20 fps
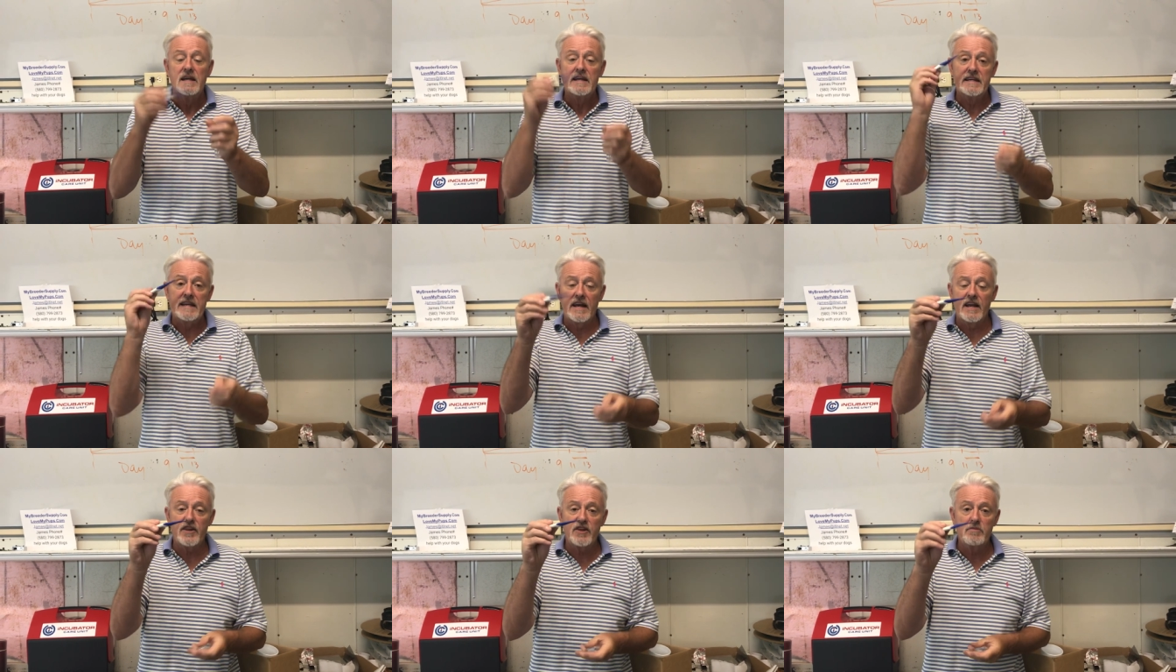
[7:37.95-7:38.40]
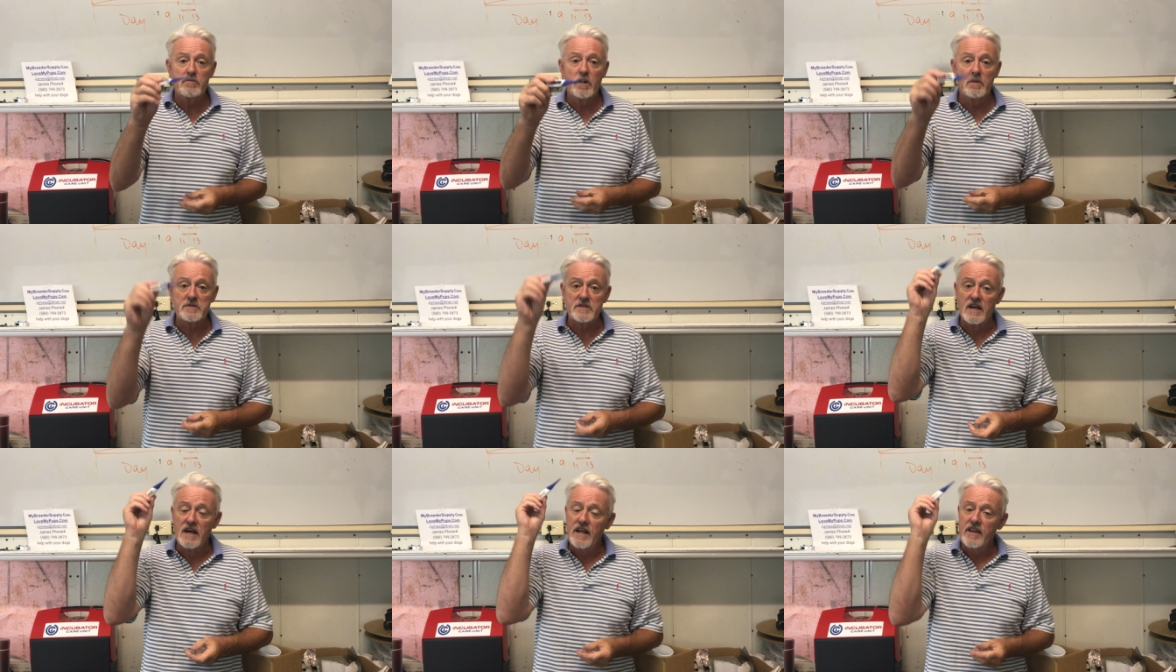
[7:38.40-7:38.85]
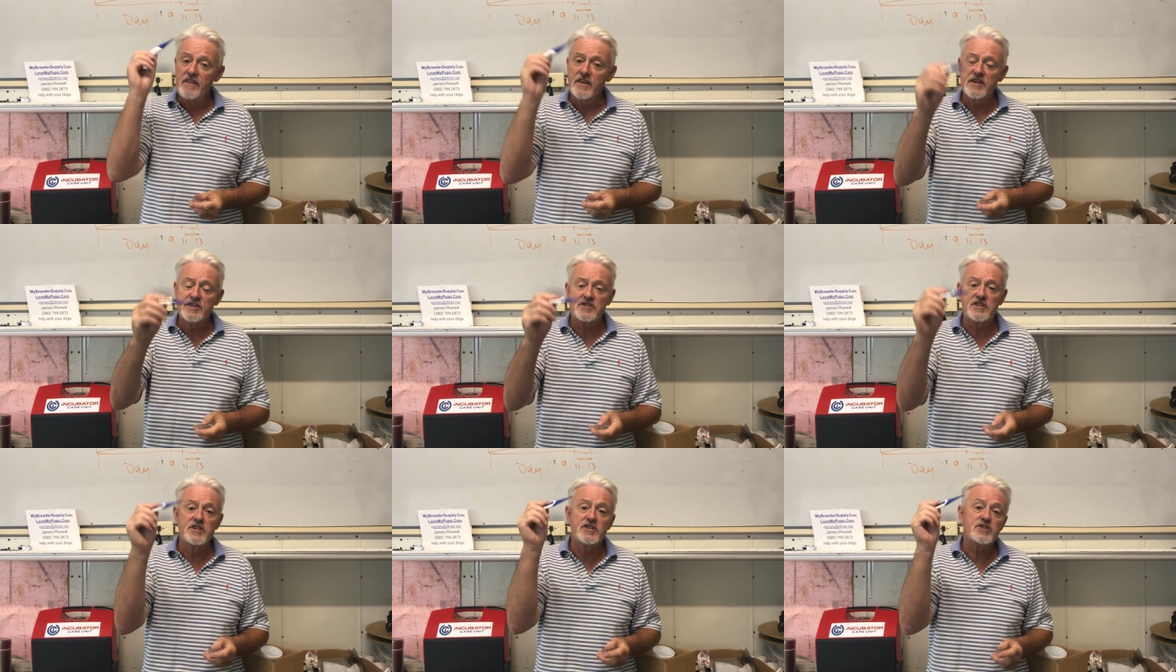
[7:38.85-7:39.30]
Get a thermometer.
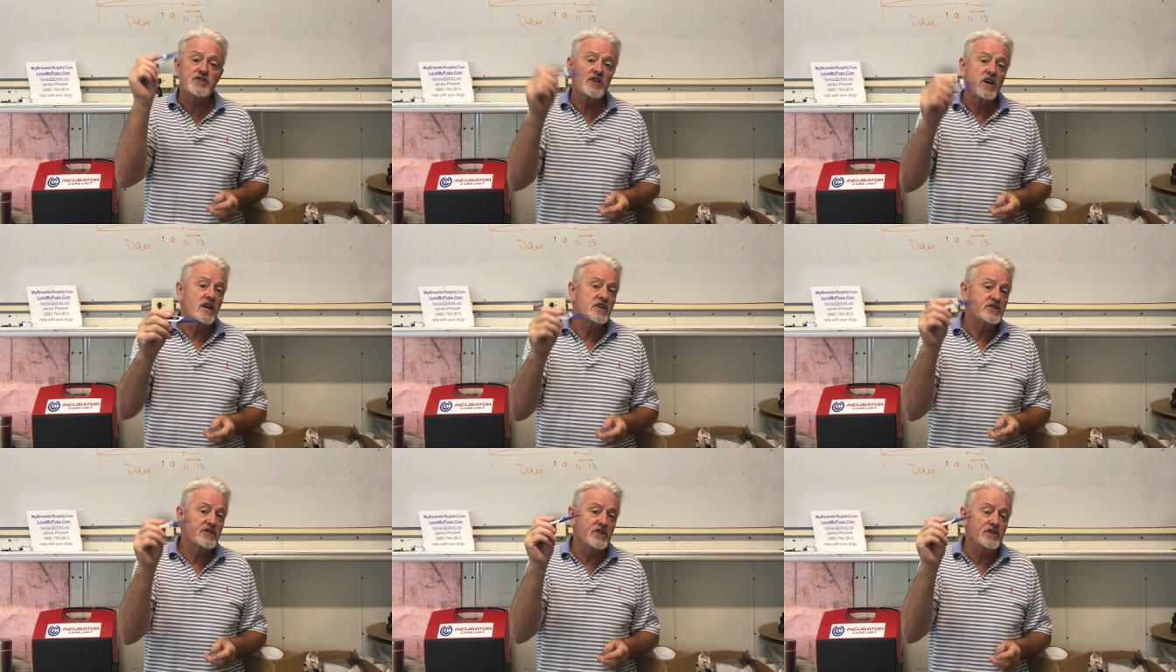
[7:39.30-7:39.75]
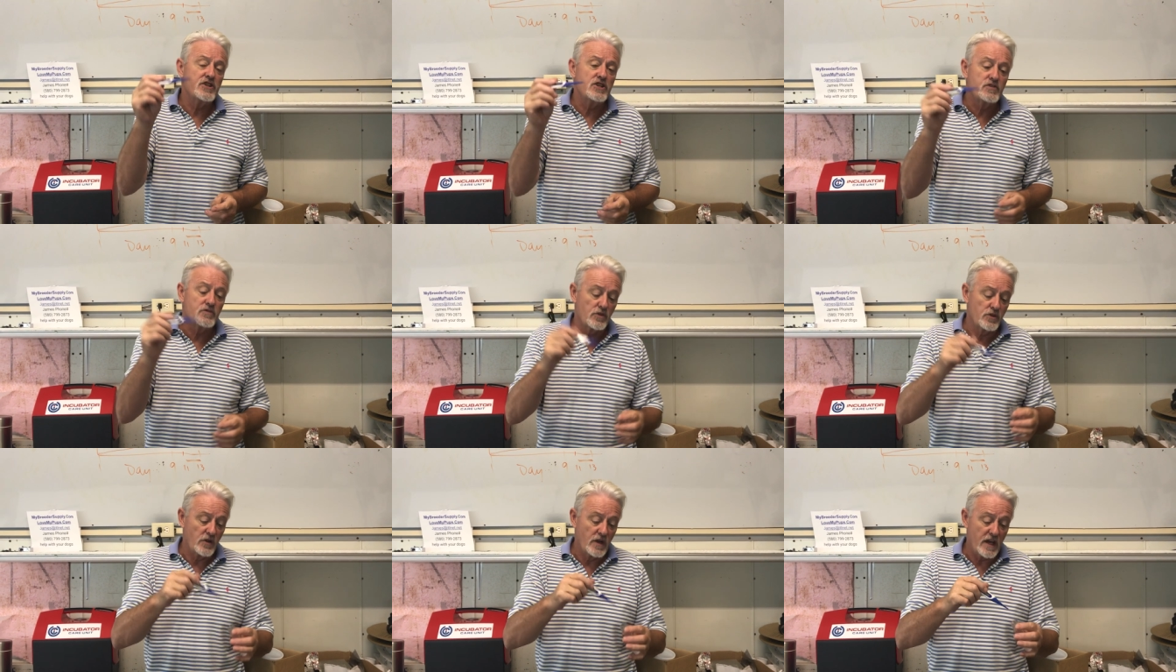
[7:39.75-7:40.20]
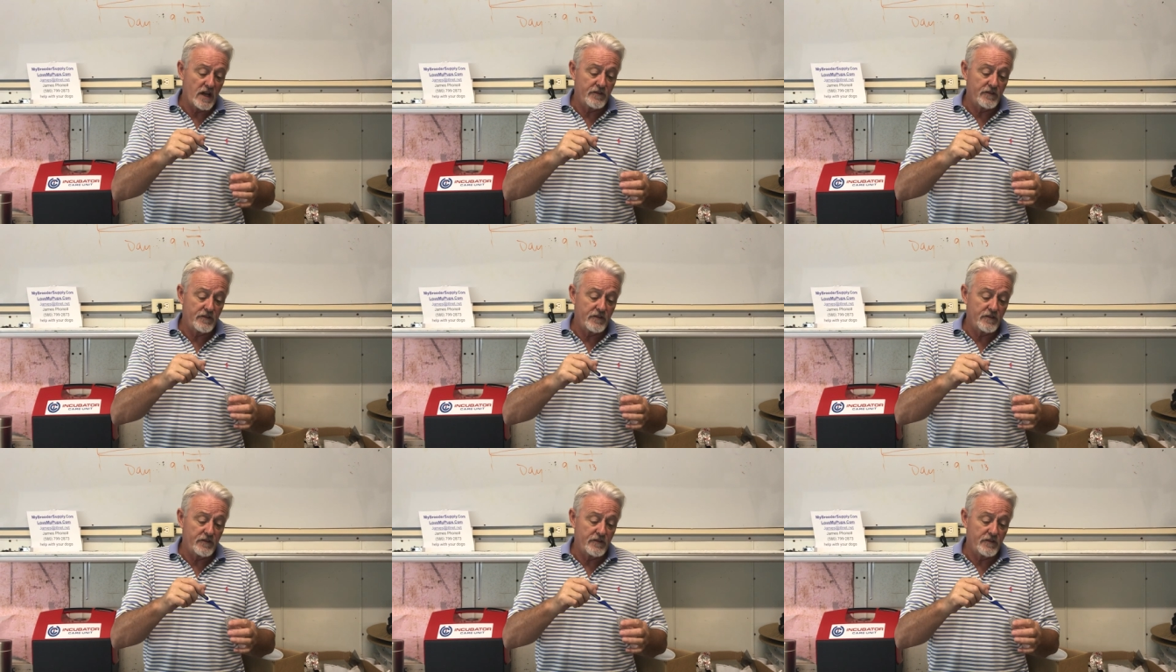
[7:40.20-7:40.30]
This is such a useful tool.